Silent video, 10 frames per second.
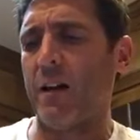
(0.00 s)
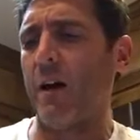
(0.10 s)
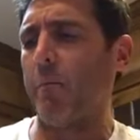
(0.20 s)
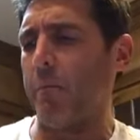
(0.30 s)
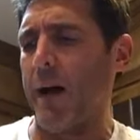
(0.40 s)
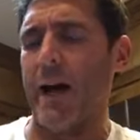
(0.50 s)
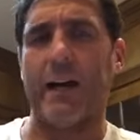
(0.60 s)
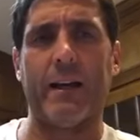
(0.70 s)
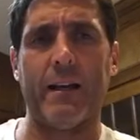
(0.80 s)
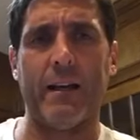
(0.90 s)
and come
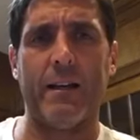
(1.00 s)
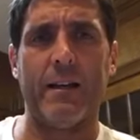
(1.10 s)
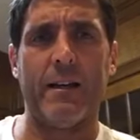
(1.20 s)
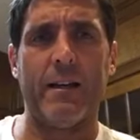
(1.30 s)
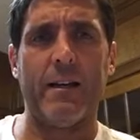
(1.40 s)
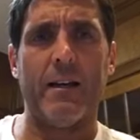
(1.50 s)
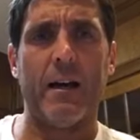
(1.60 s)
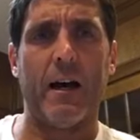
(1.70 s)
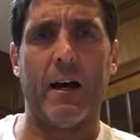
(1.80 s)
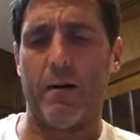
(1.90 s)
back.
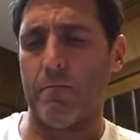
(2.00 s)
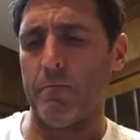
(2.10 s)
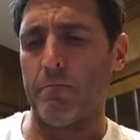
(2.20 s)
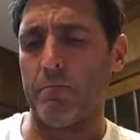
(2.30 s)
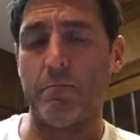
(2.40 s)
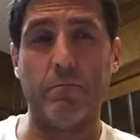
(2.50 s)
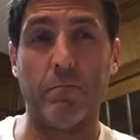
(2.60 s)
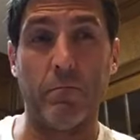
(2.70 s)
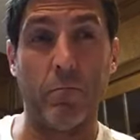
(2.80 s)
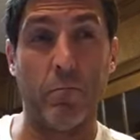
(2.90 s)
Um,
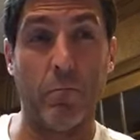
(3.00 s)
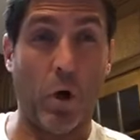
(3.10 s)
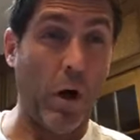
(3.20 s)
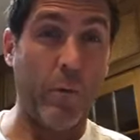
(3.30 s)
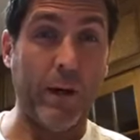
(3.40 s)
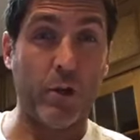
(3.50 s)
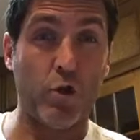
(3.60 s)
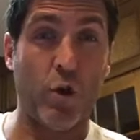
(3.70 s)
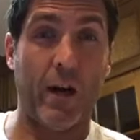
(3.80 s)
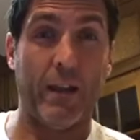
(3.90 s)
all right, we
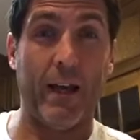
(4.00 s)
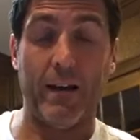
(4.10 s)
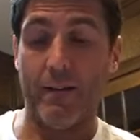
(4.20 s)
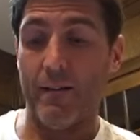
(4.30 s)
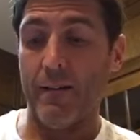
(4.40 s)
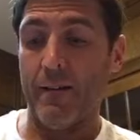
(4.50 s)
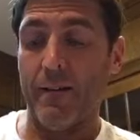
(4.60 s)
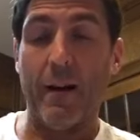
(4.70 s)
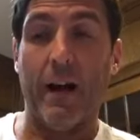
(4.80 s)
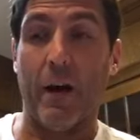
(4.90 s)
can try that.
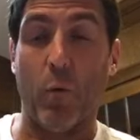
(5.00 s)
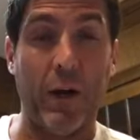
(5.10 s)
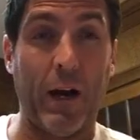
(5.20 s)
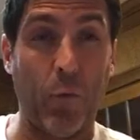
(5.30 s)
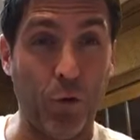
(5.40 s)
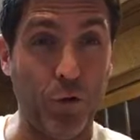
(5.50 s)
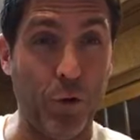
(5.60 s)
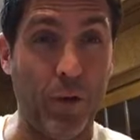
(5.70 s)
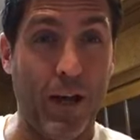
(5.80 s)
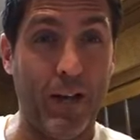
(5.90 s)
Uh, what I will
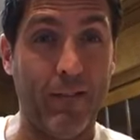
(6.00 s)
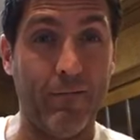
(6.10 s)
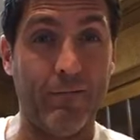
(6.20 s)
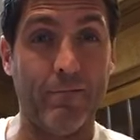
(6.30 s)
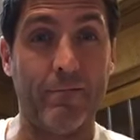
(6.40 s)
do then